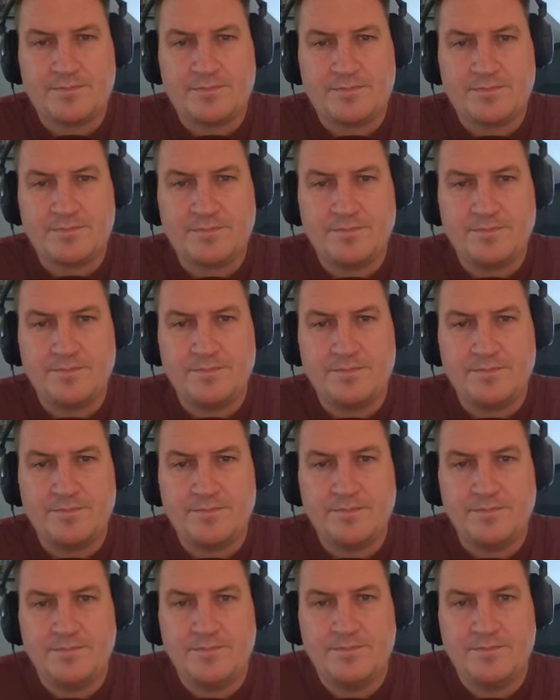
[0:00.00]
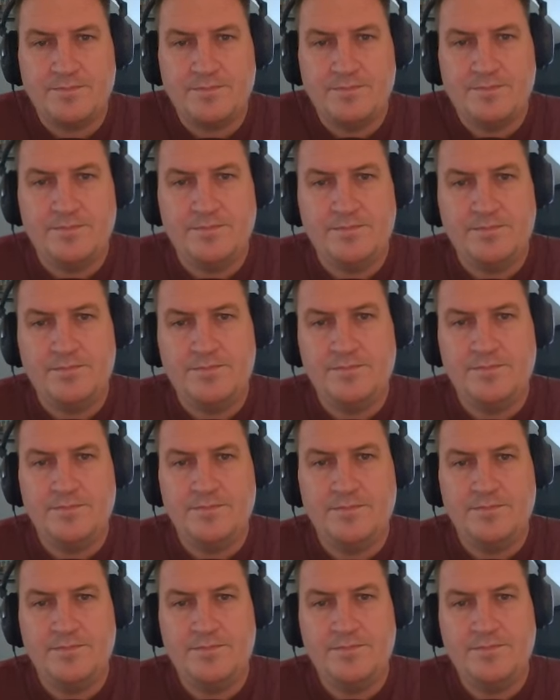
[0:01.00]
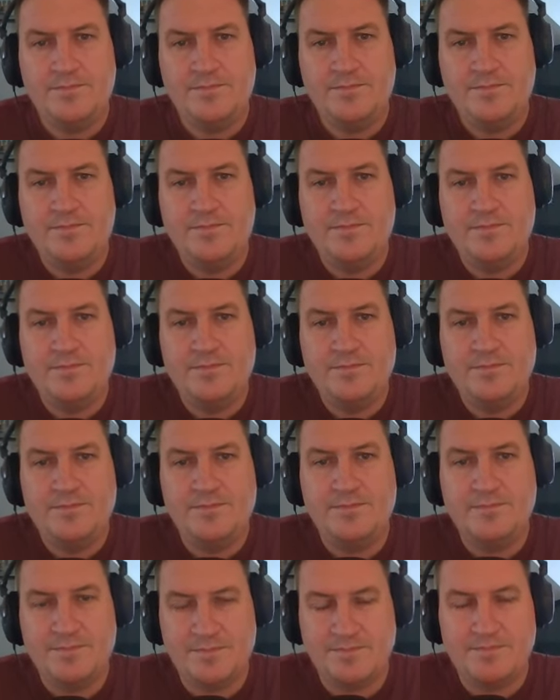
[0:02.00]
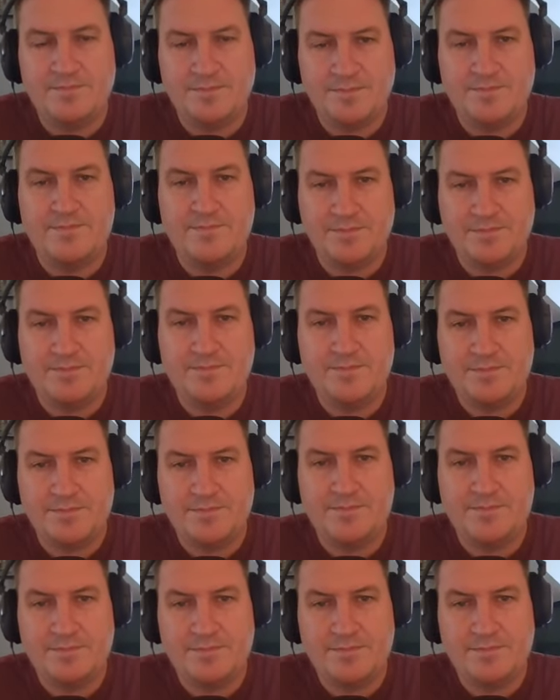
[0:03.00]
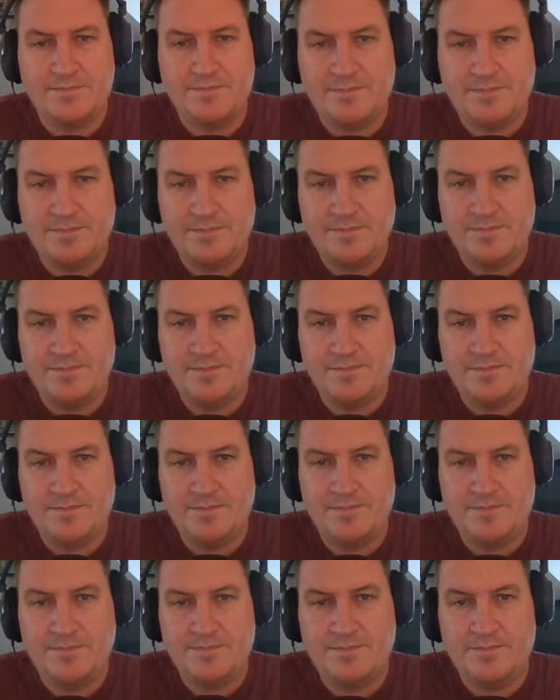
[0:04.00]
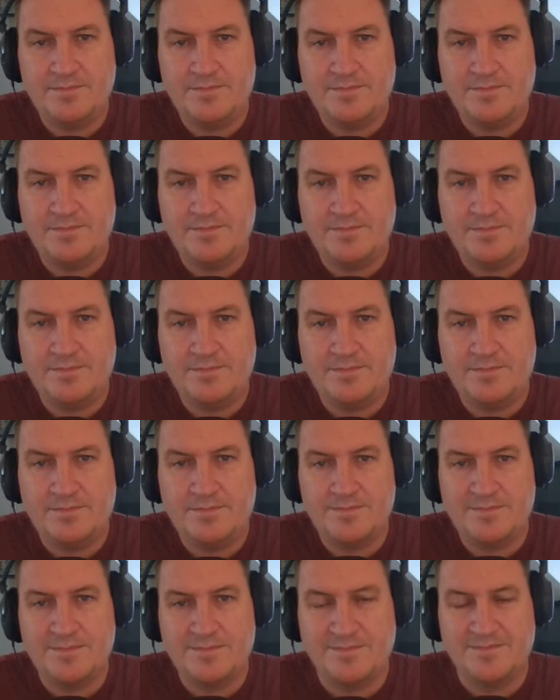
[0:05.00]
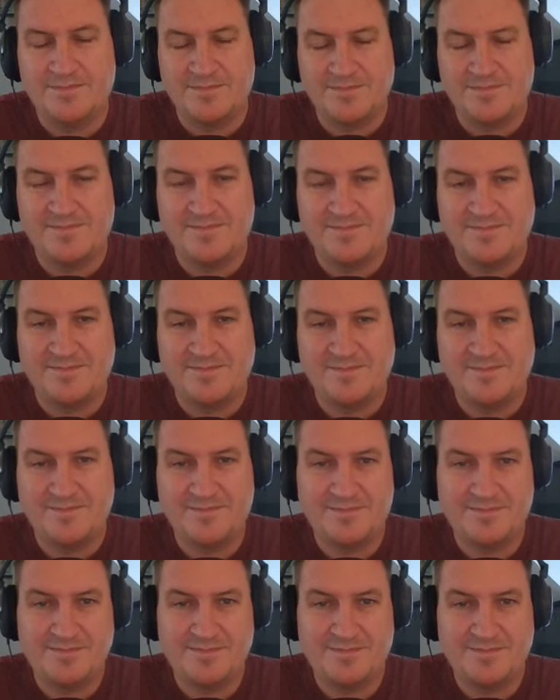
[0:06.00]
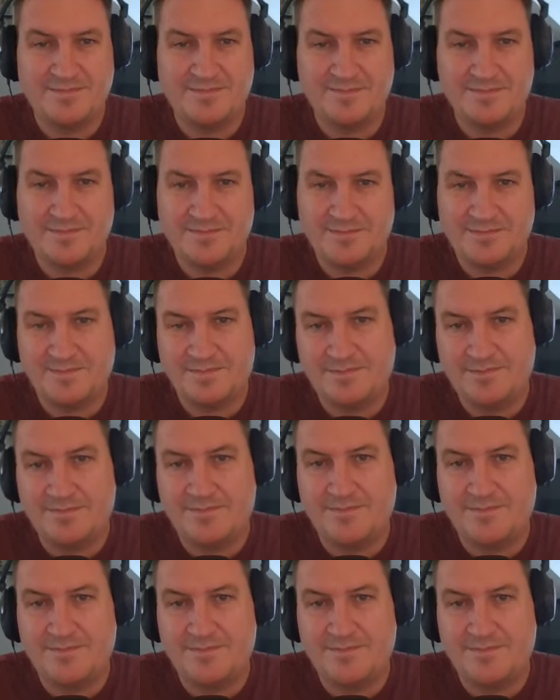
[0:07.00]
[no speech]